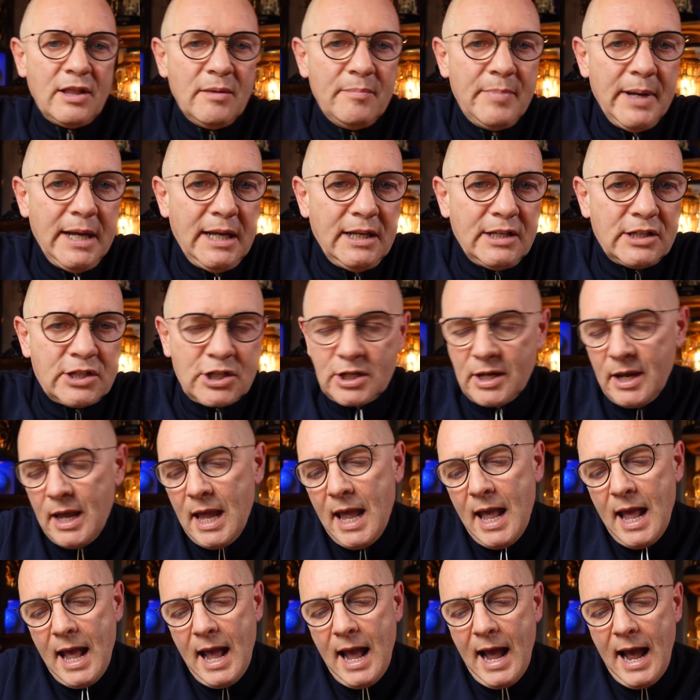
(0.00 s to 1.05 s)
the beach,
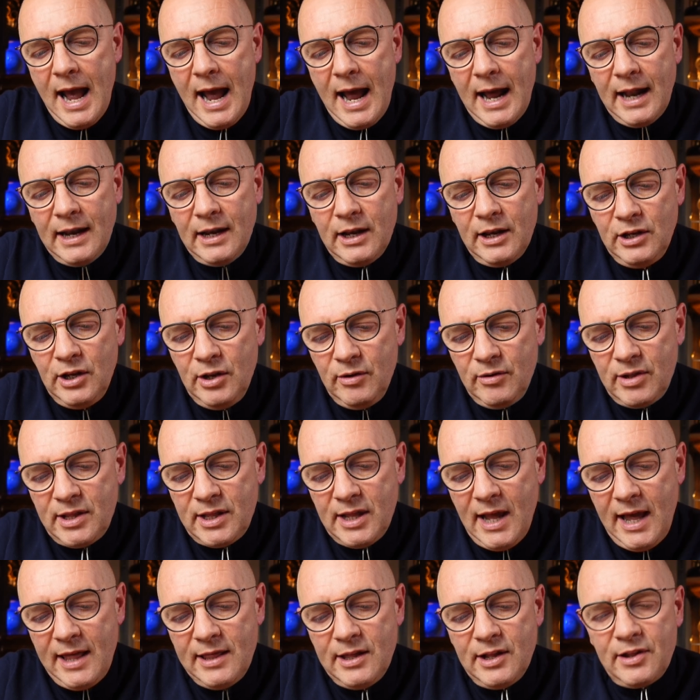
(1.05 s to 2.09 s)
and you
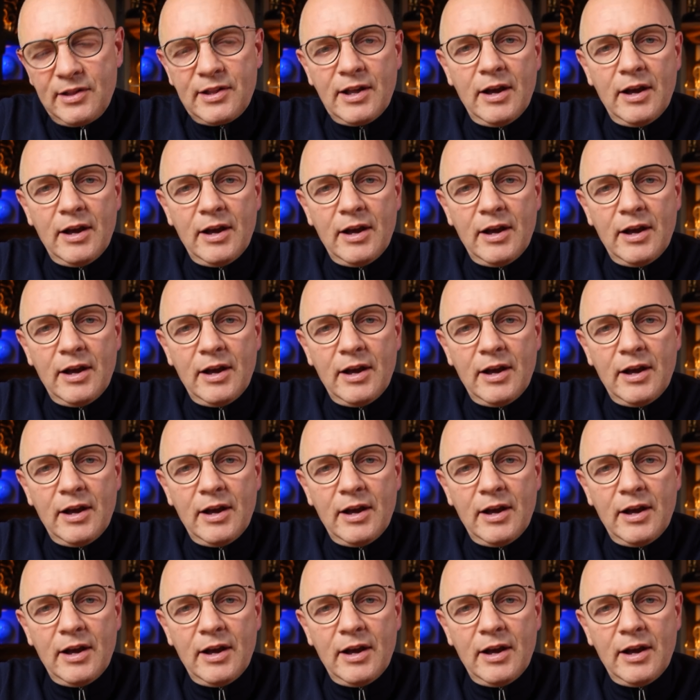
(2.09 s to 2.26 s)
set this